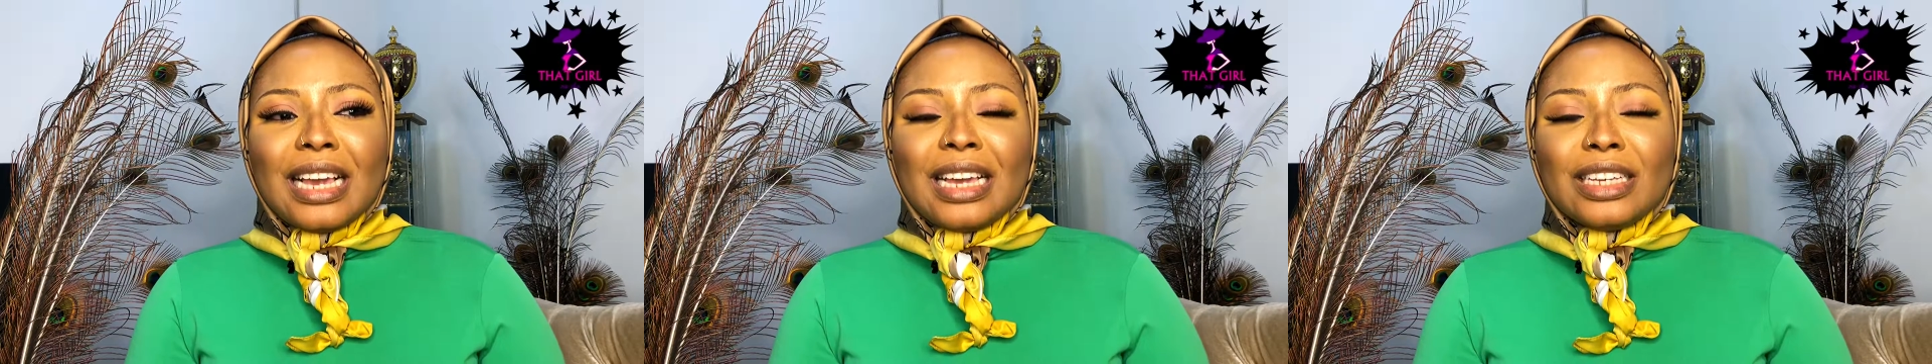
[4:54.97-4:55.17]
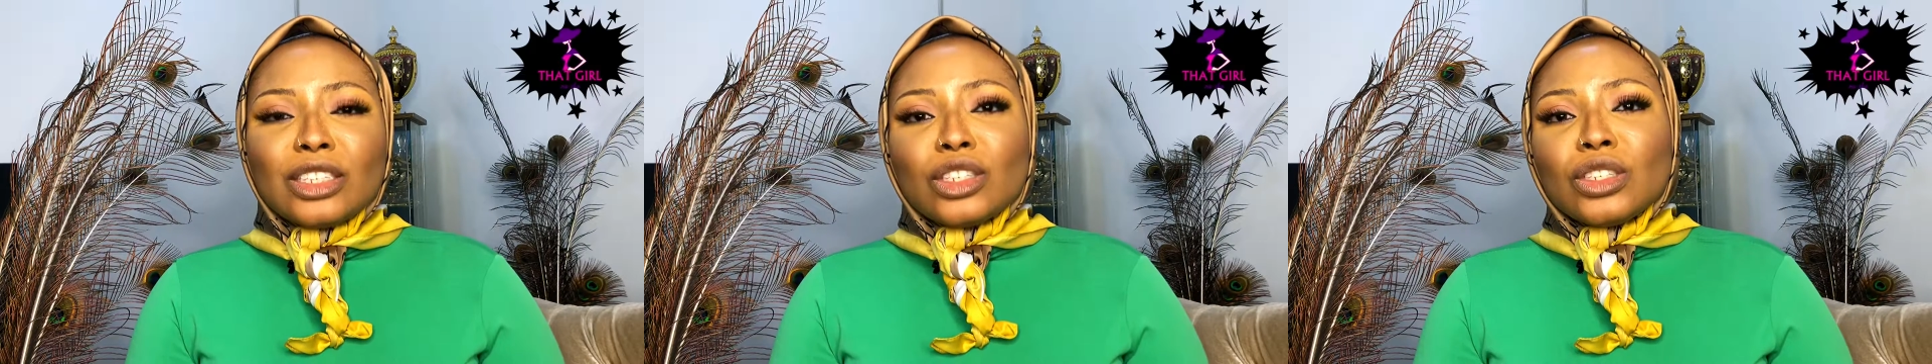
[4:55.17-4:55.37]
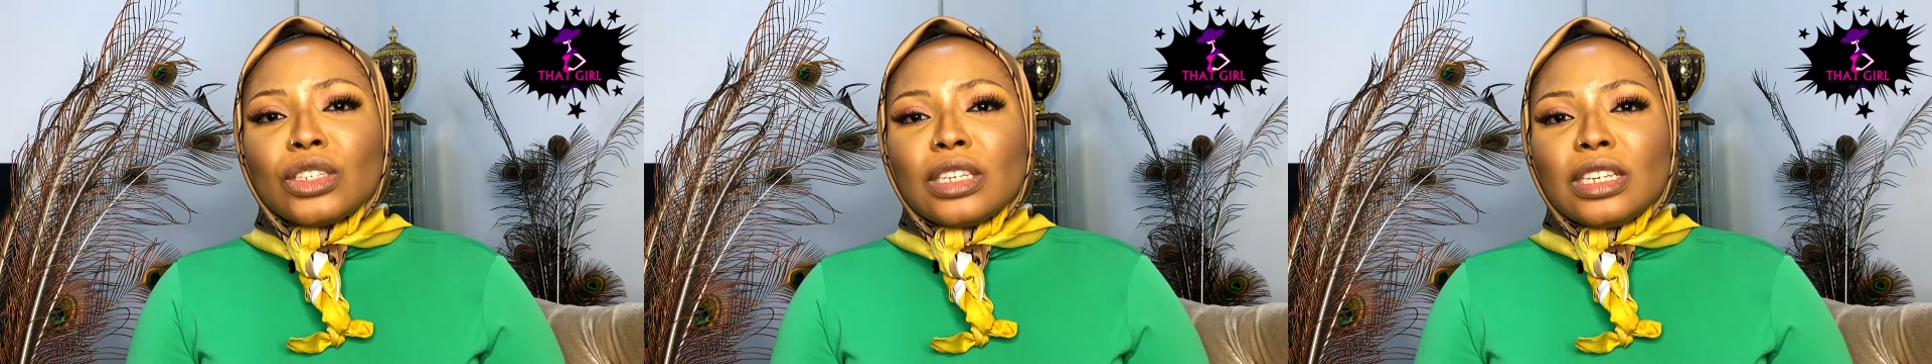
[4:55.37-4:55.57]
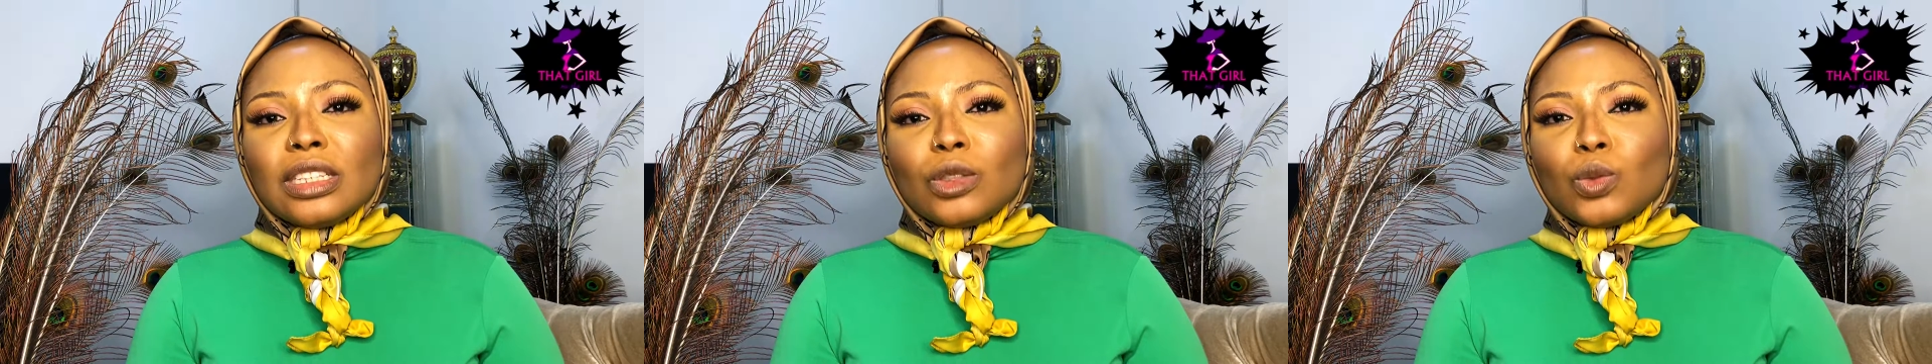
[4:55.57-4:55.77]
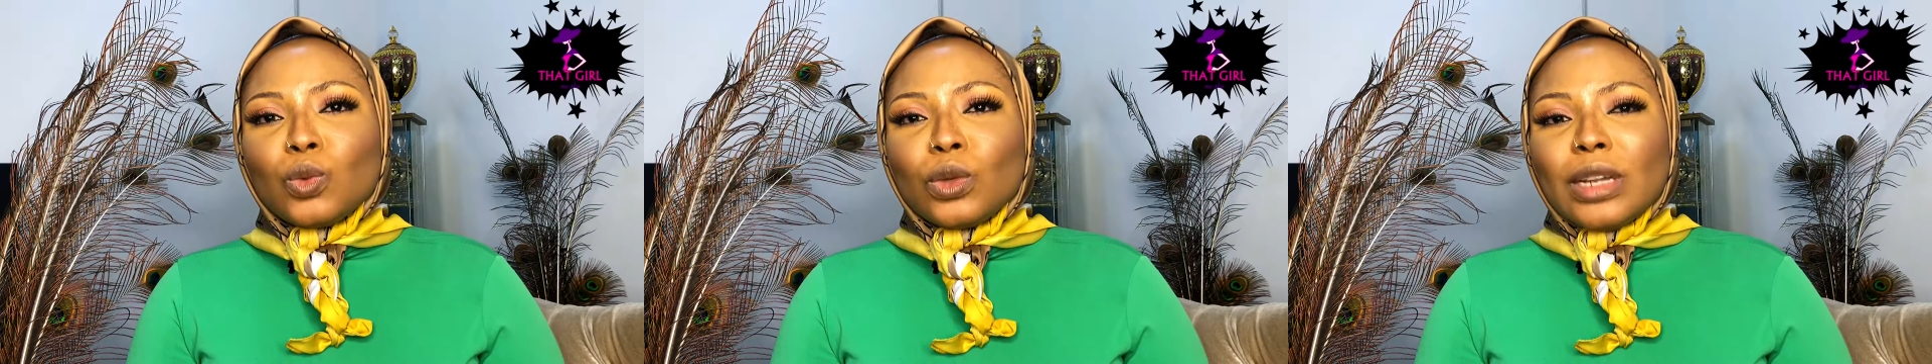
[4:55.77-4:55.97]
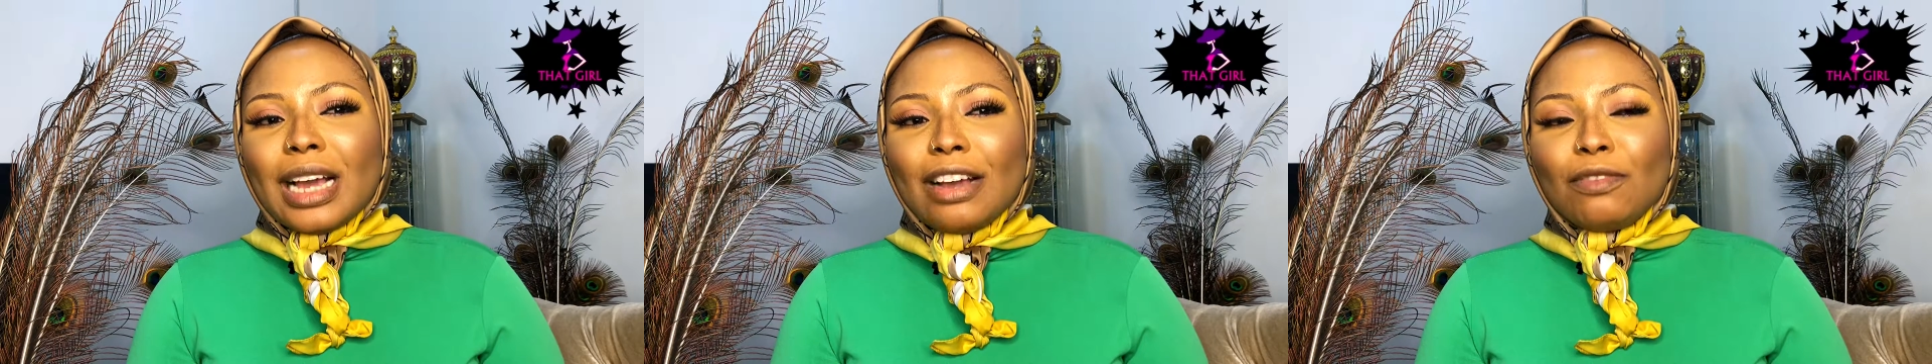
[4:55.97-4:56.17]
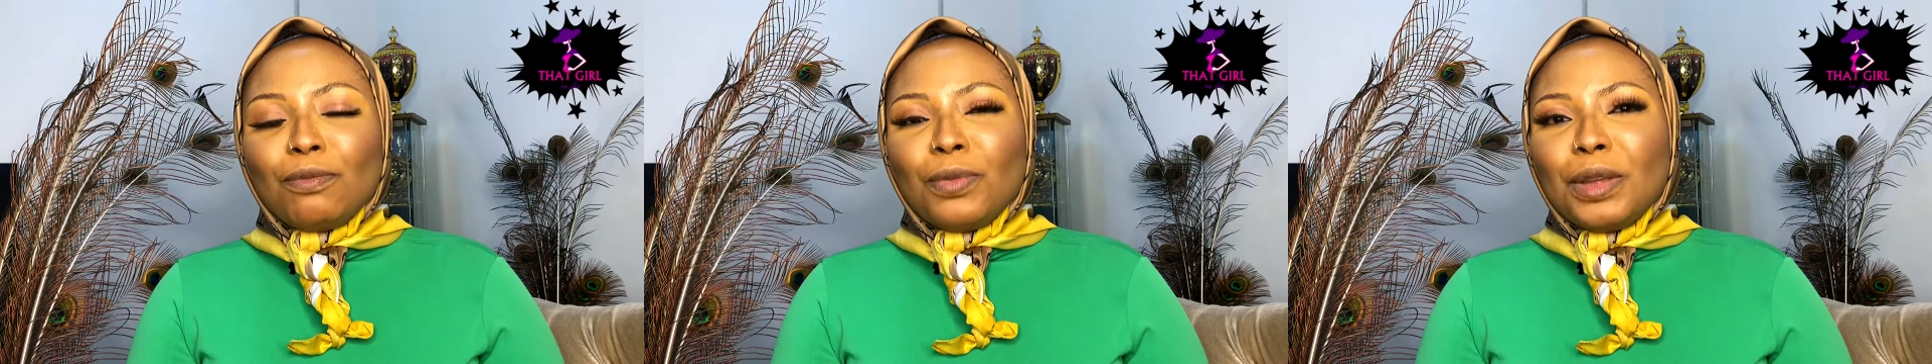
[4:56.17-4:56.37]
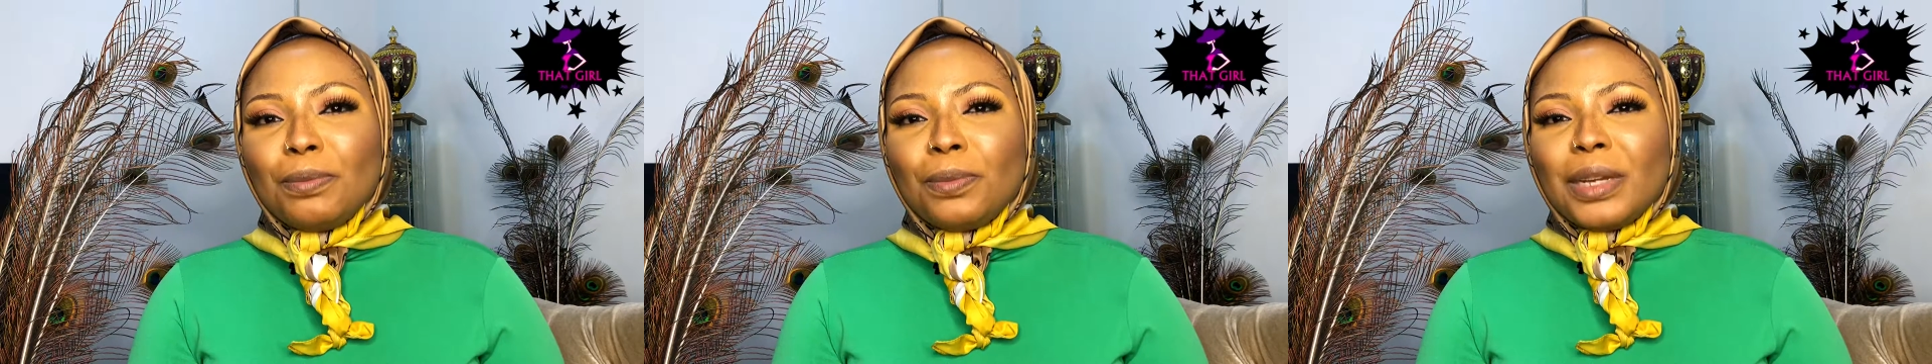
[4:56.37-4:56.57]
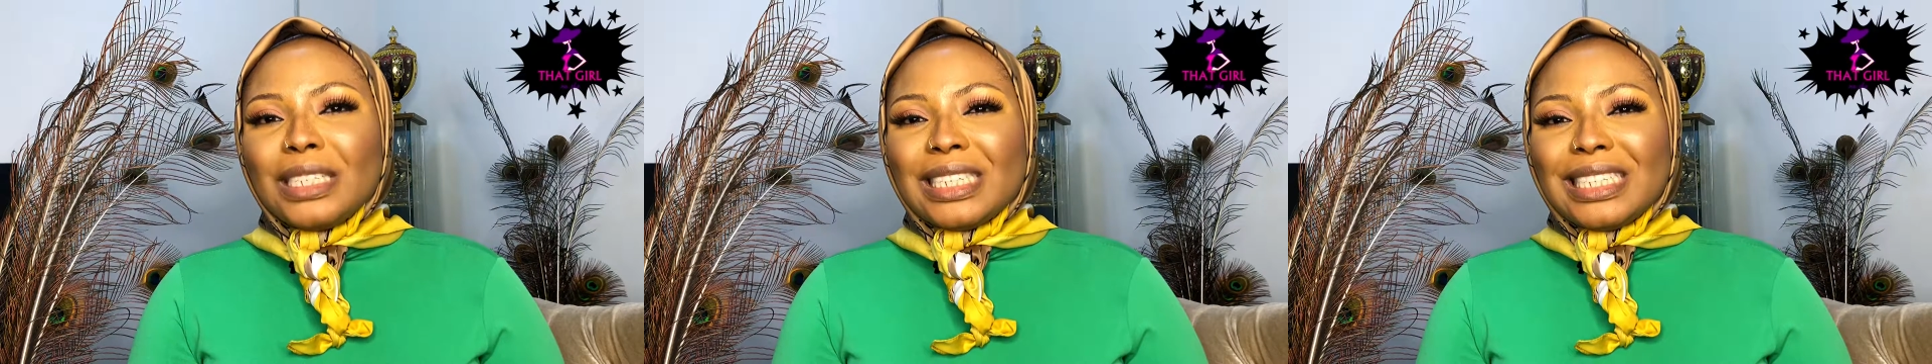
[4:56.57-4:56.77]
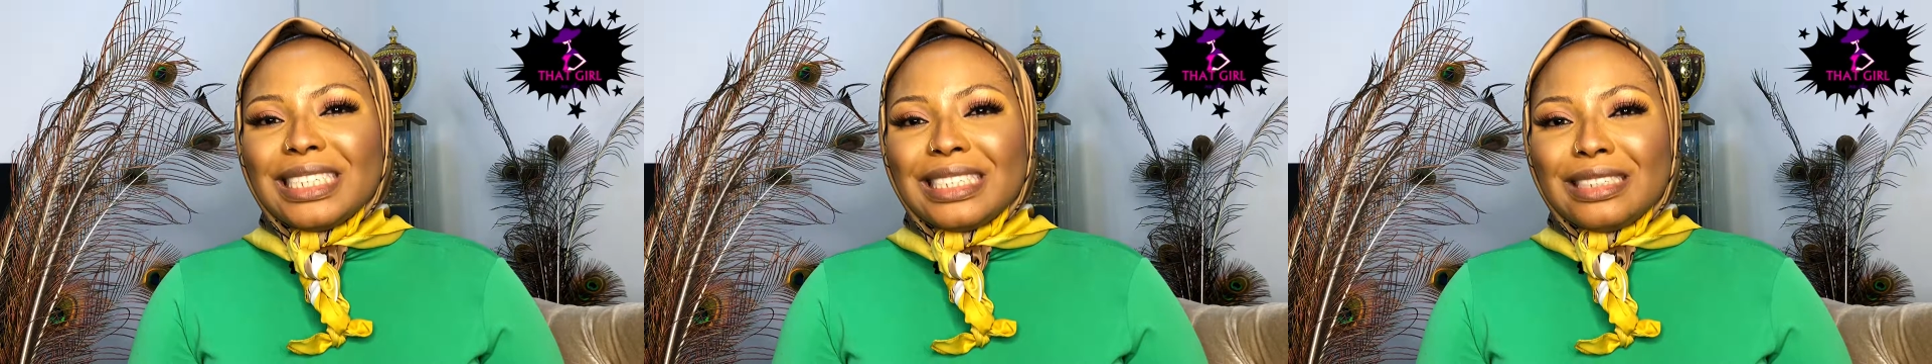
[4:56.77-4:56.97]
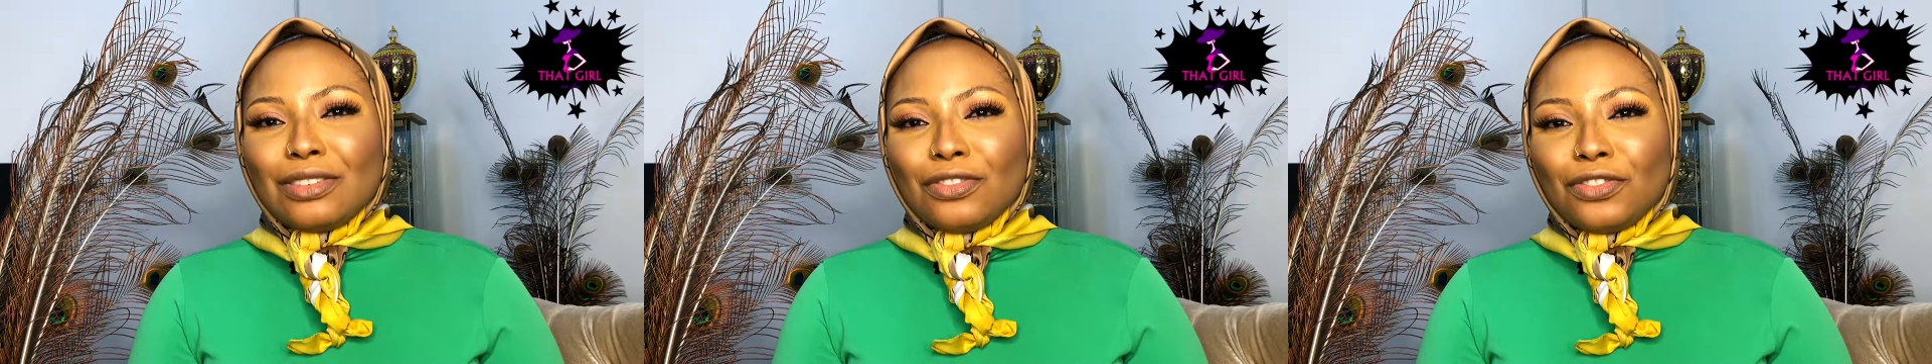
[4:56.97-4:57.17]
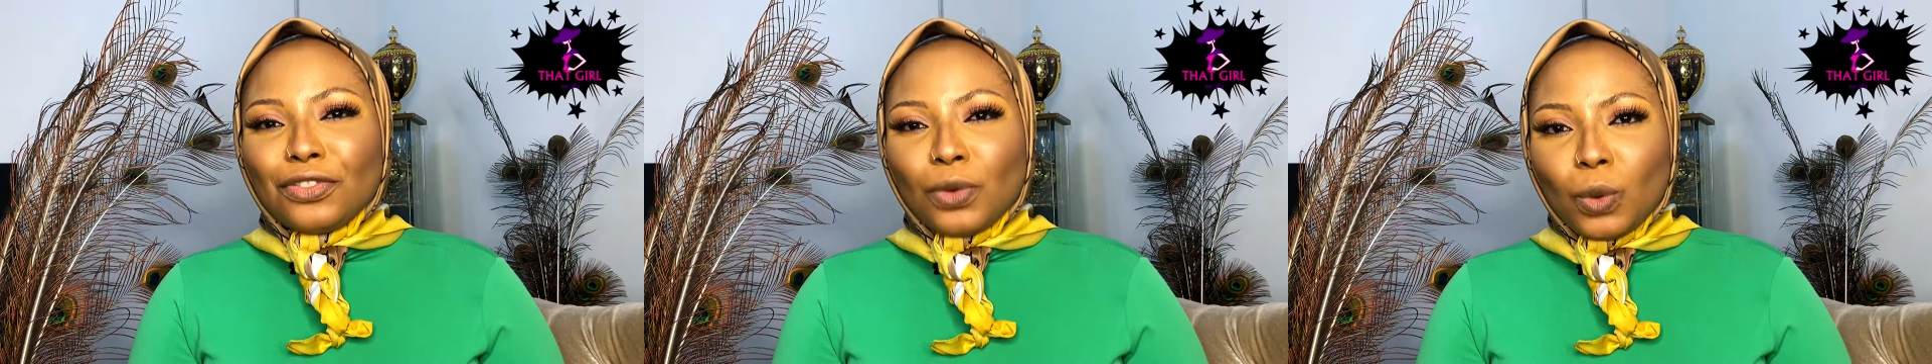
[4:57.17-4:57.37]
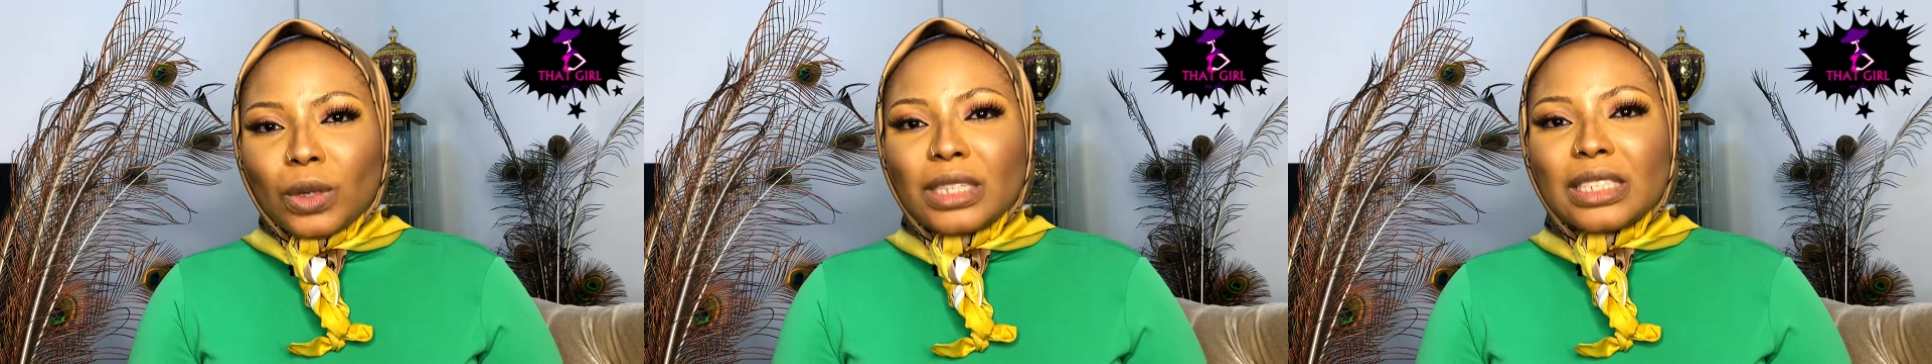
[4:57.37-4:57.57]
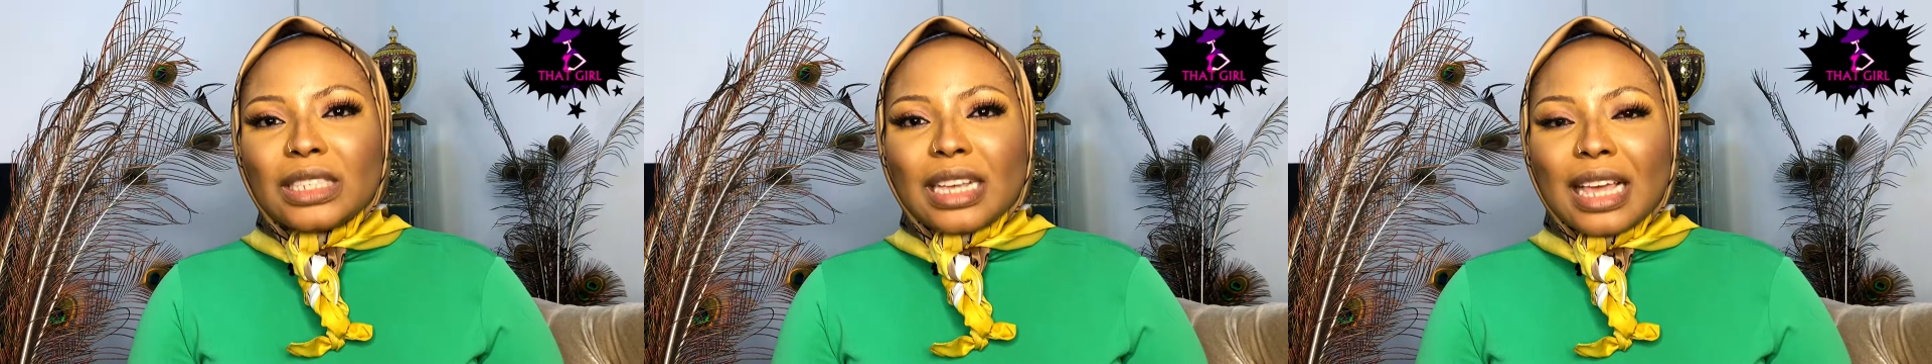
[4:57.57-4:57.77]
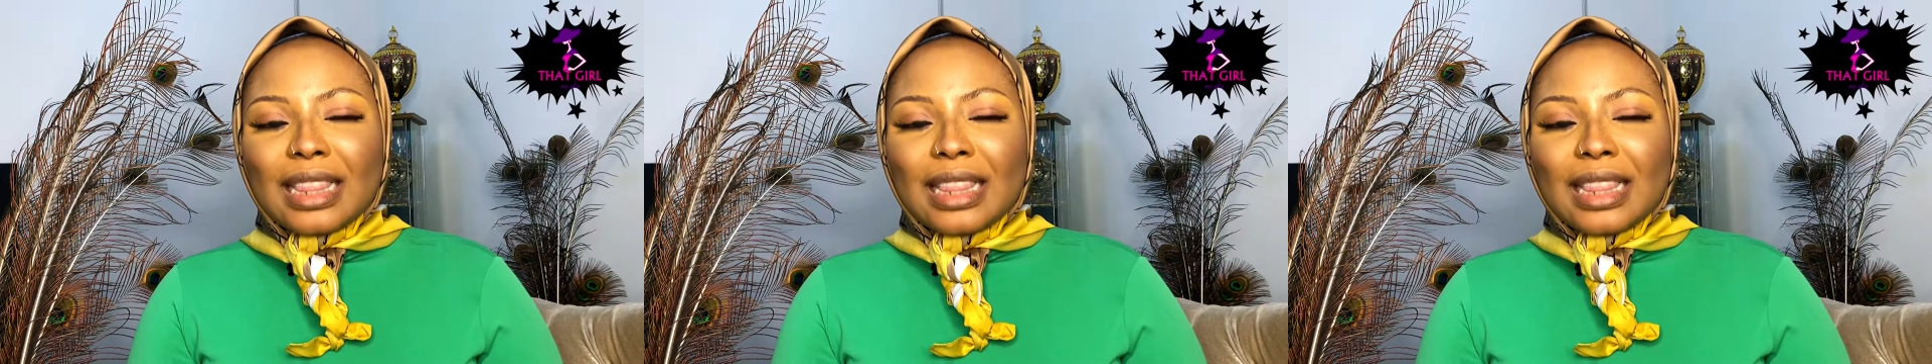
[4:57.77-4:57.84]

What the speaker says: it would have been better to divorce